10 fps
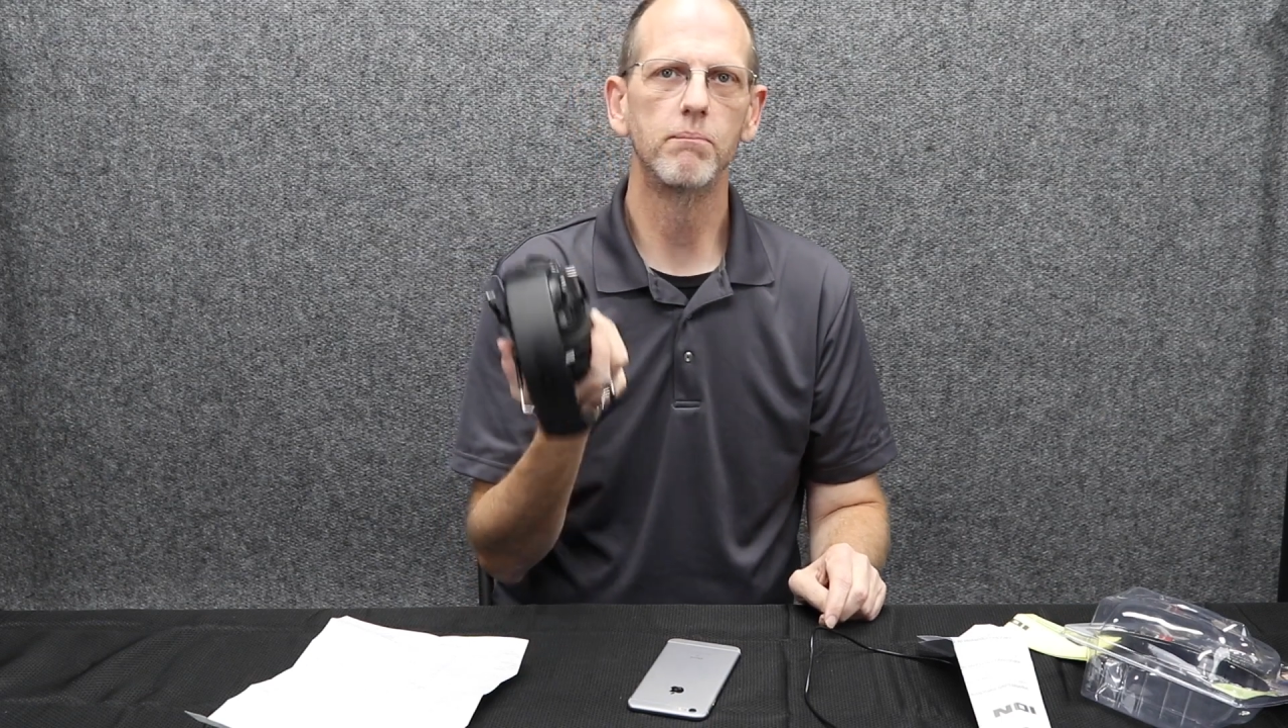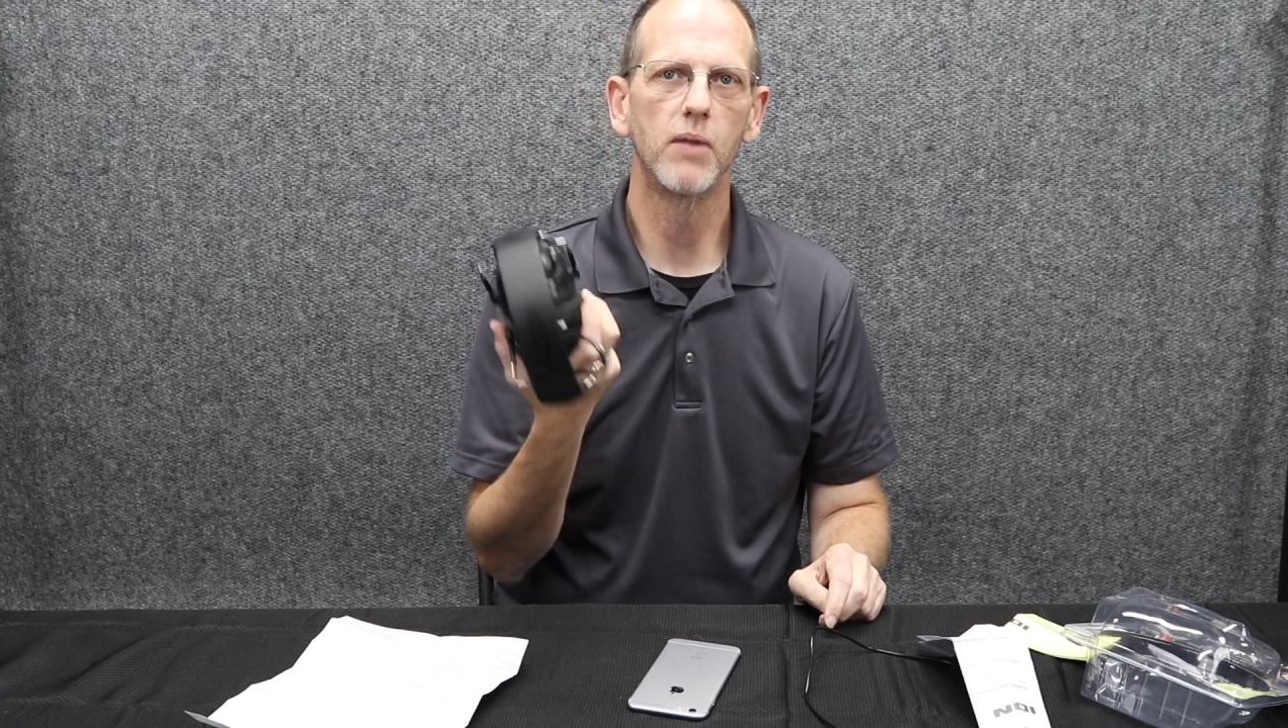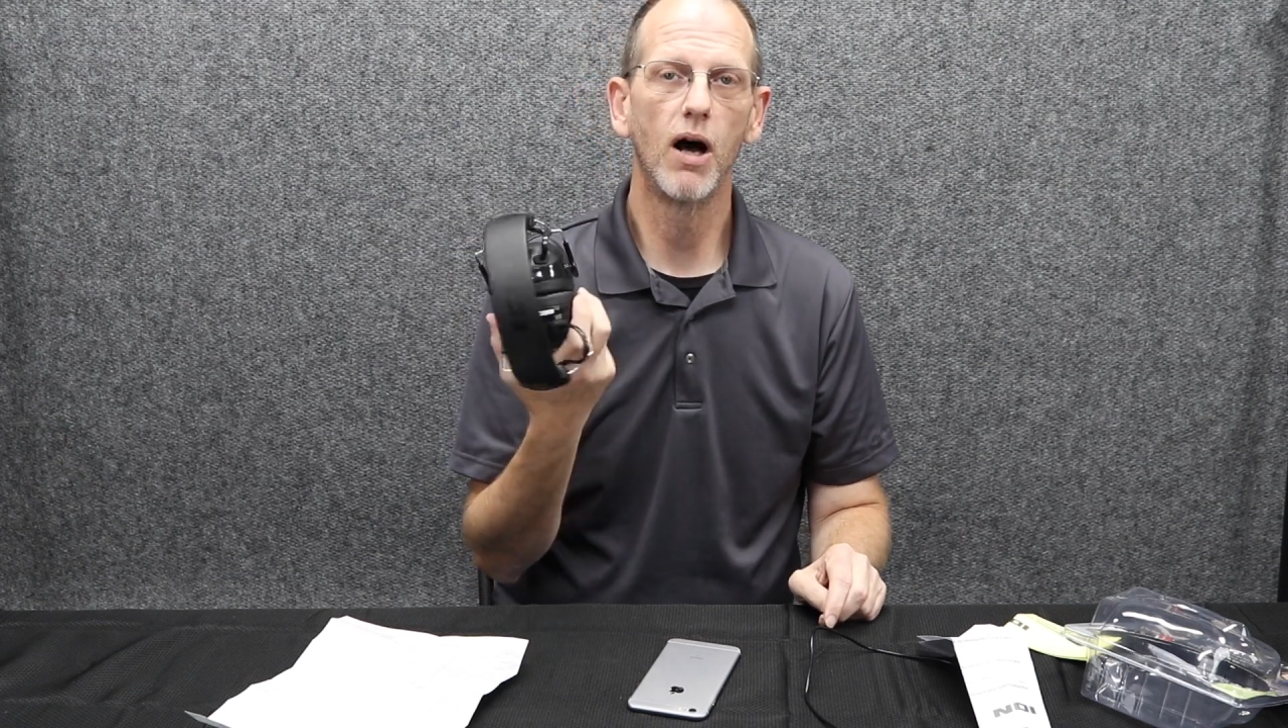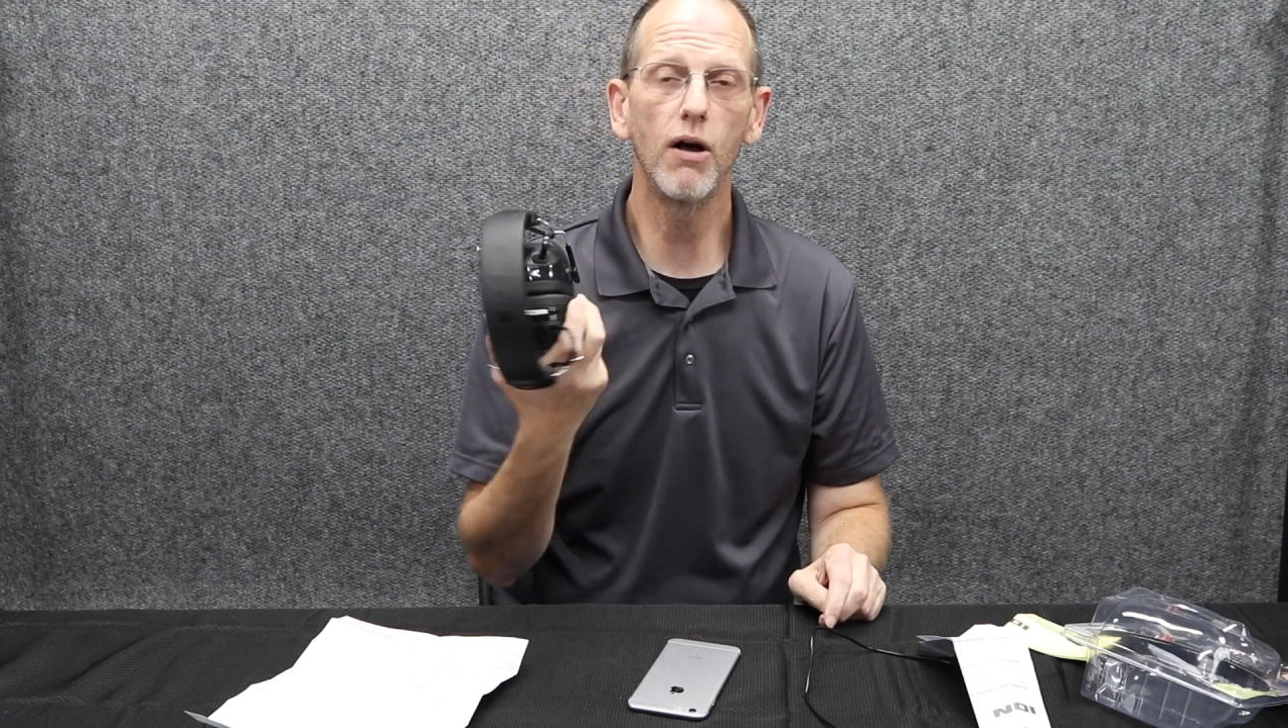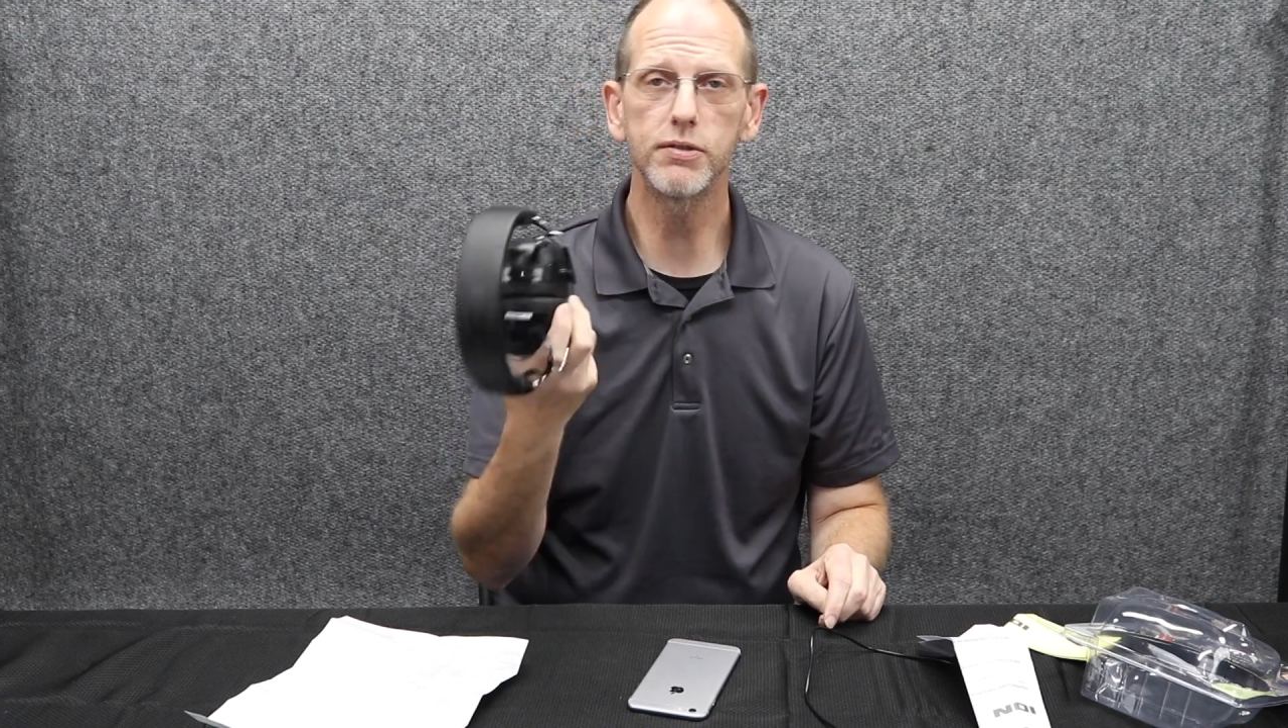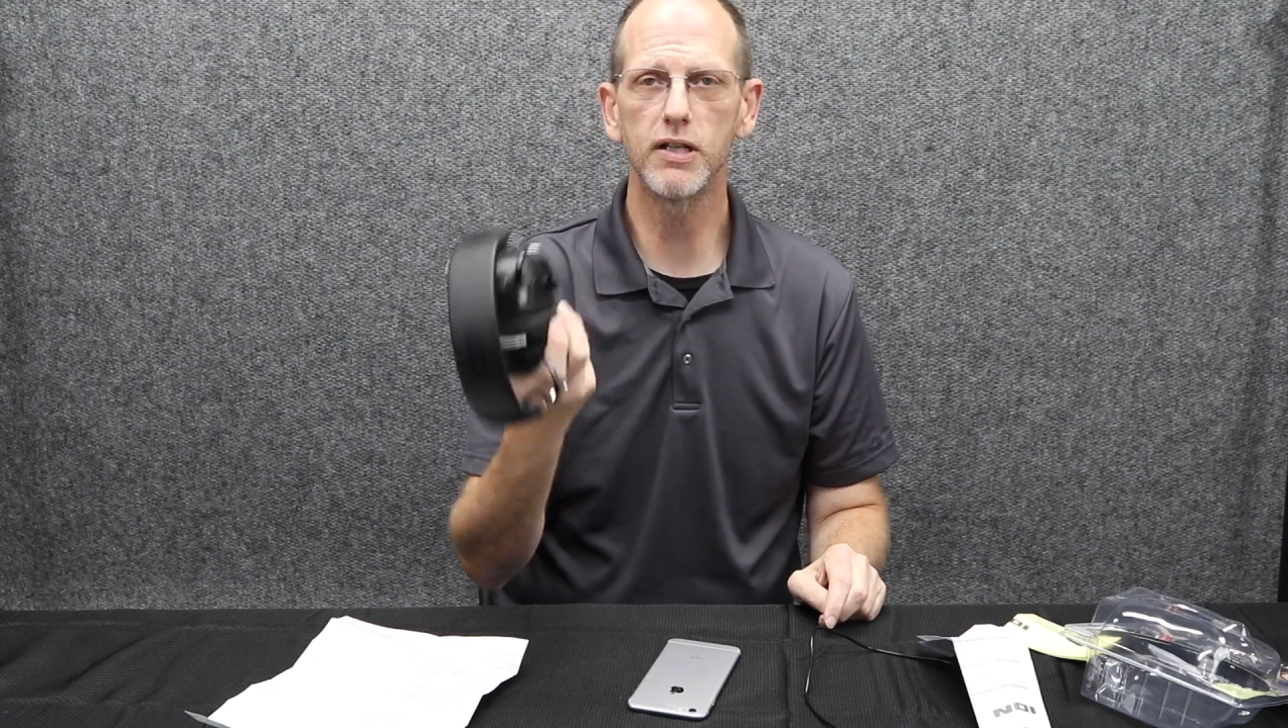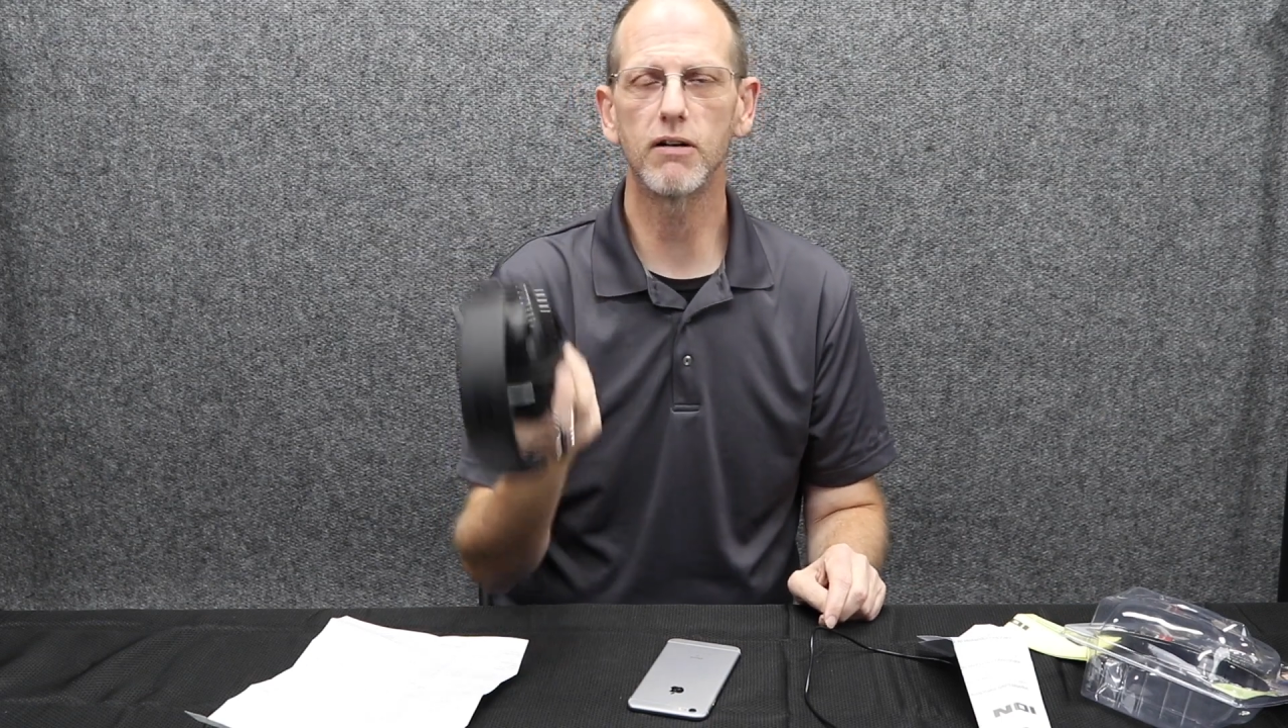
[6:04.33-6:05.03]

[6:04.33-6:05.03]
wholesale